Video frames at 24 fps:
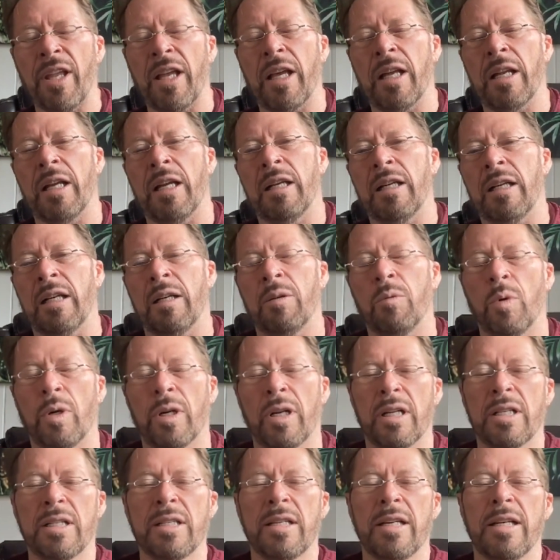And what
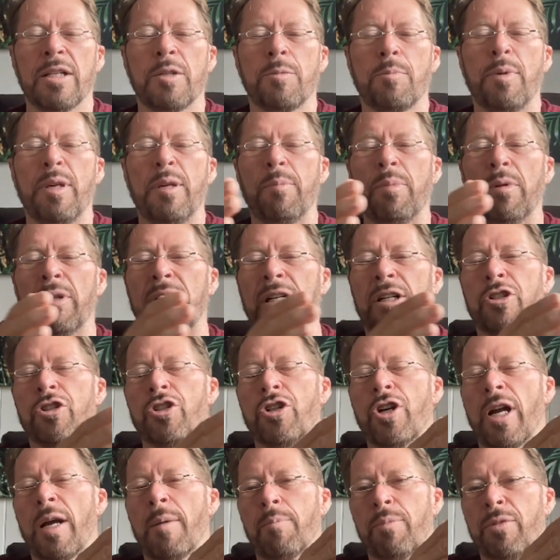I say is people get
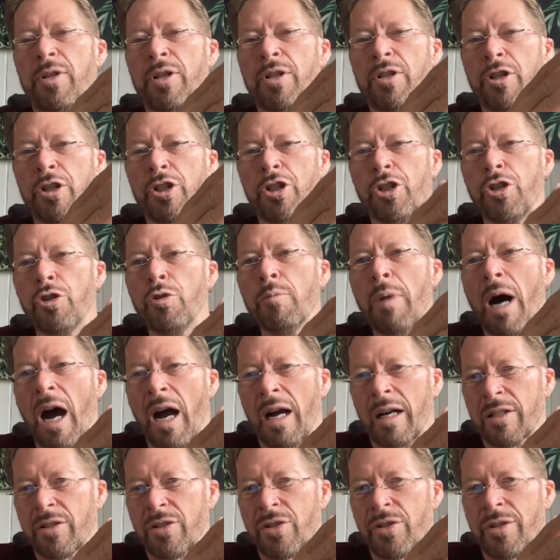trapped in the
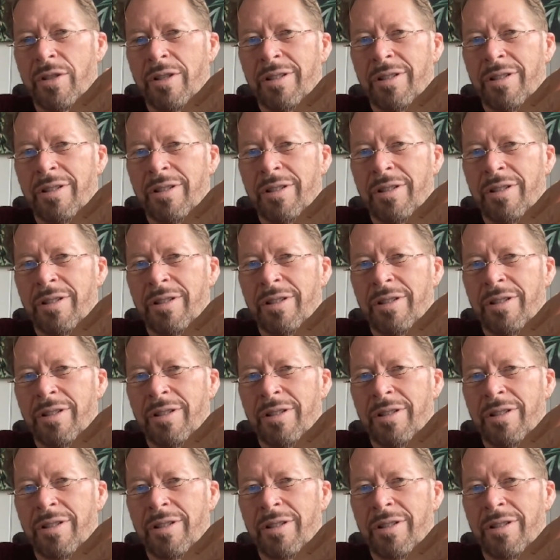shoebox.